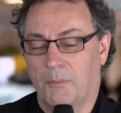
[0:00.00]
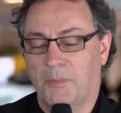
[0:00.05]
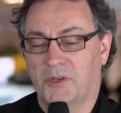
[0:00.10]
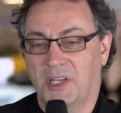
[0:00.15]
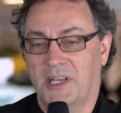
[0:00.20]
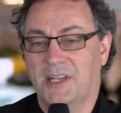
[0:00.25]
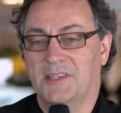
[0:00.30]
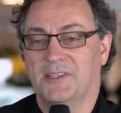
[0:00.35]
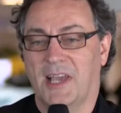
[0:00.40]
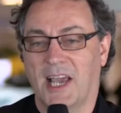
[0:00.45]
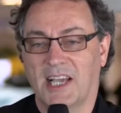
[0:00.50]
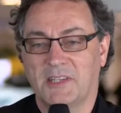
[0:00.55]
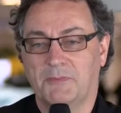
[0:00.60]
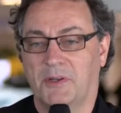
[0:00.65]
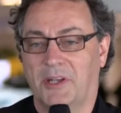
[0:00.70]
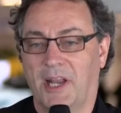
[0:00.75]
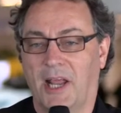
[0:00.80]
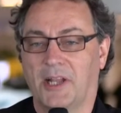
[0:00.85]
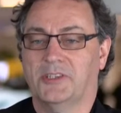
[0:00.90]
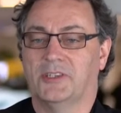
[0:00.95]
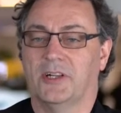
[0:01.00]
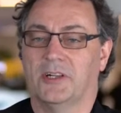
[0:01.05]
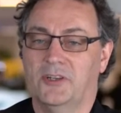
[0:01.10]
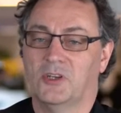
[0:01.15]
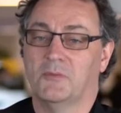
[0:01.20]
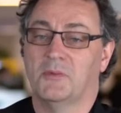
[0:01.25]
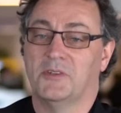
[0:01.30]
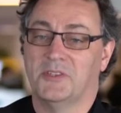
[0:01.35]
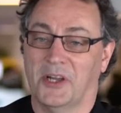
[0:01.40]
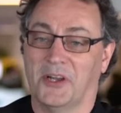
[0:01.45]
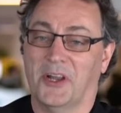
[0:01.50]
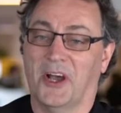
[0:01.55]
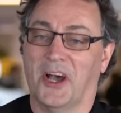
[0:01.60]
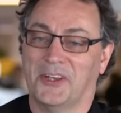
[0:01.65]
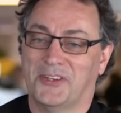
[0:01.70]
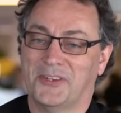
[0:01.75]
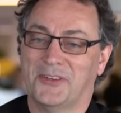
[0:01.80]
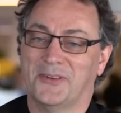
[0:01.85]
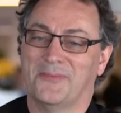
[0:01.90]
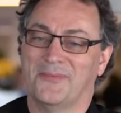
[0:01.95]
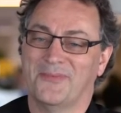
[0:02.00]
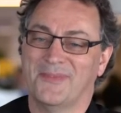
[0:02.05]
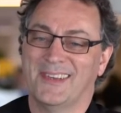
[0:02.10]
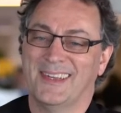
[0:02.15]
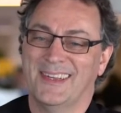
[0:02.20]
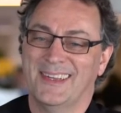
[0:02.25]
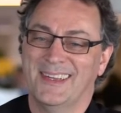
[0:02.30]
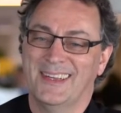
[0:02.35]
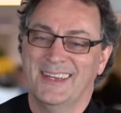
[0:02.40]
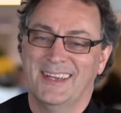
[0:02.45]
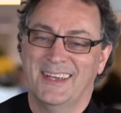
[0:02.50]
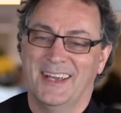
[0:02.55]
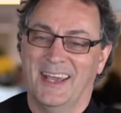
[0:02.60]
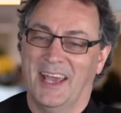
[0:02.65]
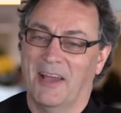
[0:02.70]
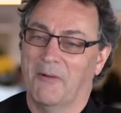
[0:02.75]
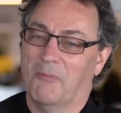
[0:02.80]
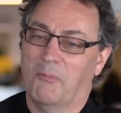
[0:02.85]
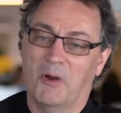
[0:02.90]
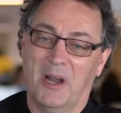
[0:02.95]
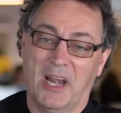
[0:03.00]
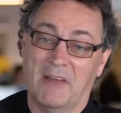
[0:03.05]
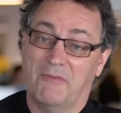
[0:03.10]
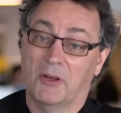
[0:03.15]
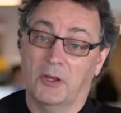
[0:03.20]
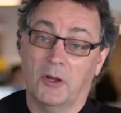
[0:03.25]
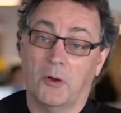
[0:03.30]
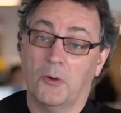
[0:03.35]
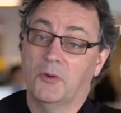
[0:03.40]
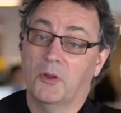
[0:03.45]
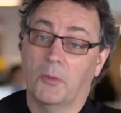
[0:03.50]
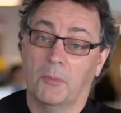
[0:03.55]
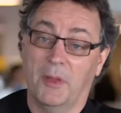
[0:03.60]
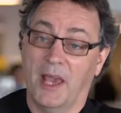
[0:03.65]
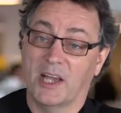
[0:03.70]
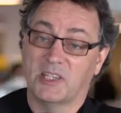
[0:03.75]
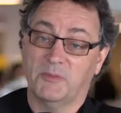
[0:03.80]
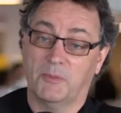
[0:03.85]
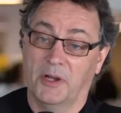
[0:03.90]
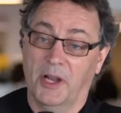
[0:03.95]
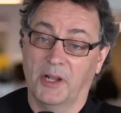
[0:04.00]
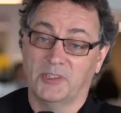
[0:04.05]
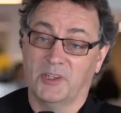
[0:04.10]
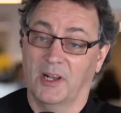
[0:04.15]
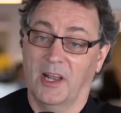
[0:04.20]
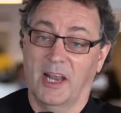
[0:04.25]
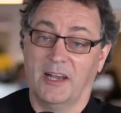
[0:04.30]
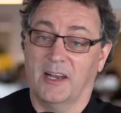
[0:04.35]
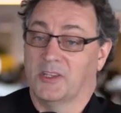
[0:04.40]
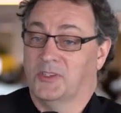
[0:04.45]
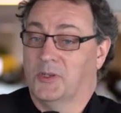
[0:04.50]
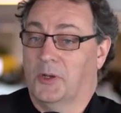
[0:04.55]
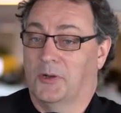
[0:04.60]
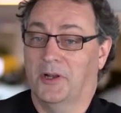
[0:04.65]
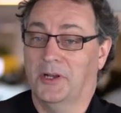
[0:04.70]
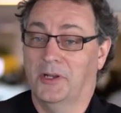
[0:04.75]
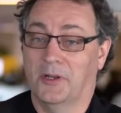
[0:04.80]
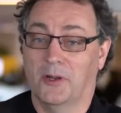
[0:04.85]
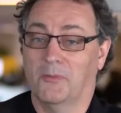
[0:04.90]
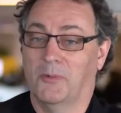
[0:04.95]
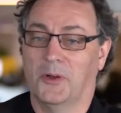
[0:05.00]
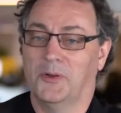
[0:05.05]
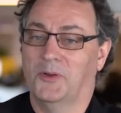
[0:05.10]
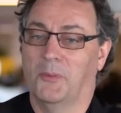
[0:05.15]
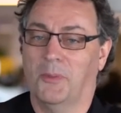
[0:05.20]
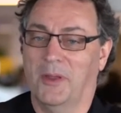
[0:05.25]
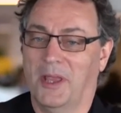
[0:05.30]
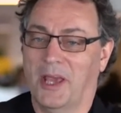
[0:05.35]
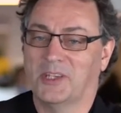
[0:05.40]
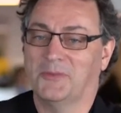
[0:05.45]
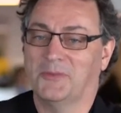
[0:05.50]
Machines are exponential, humans are not. And we're never going to be exponential, and I certainly don't want to be